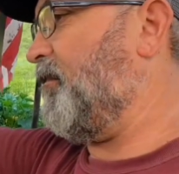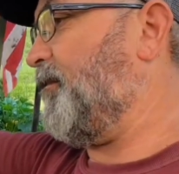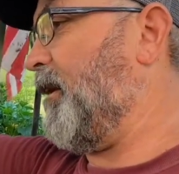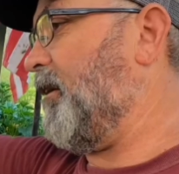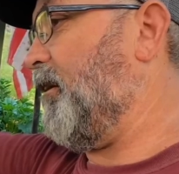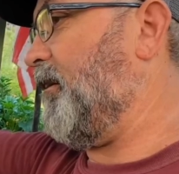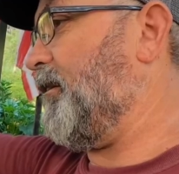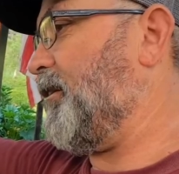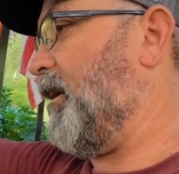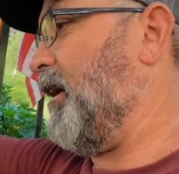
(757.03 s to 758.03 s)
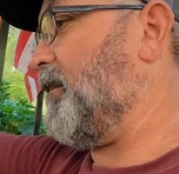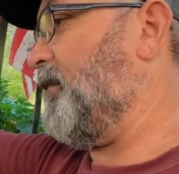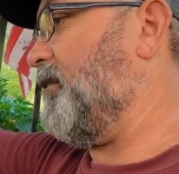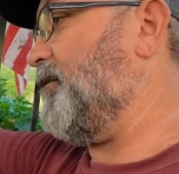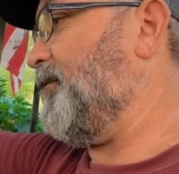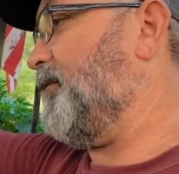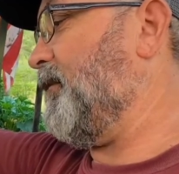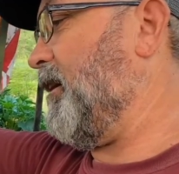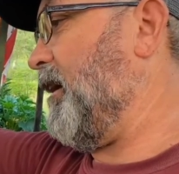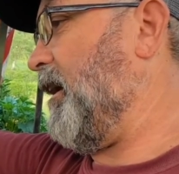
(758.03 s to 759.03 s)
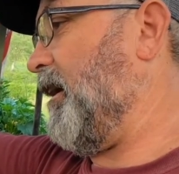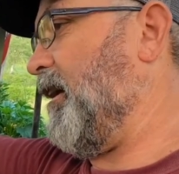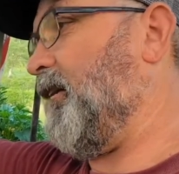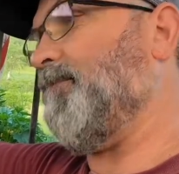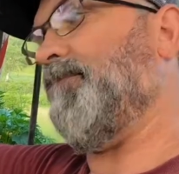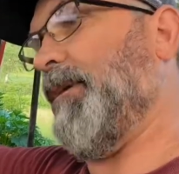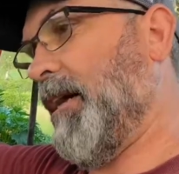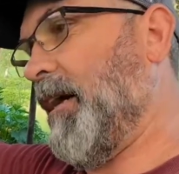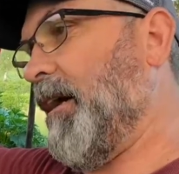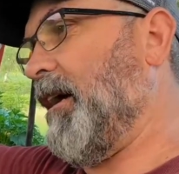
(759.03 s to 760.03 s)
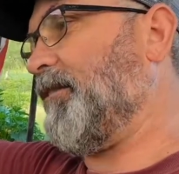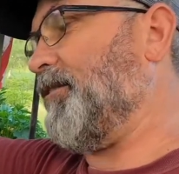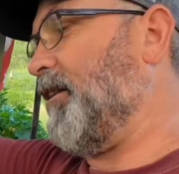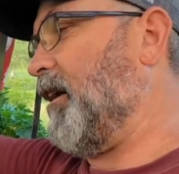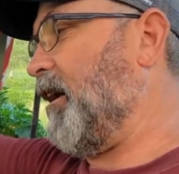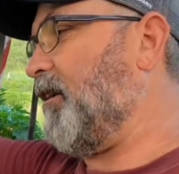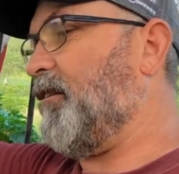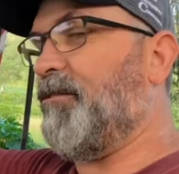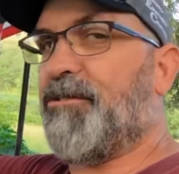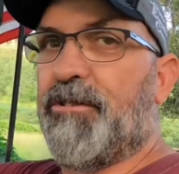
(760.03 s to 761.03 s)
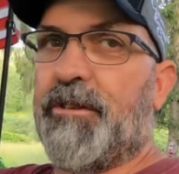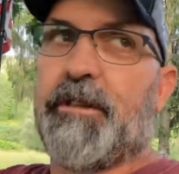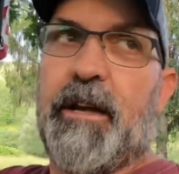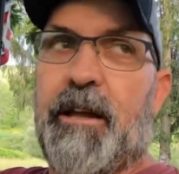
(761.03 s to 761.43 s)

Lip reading: of my other tractors, but I actually got used to it. I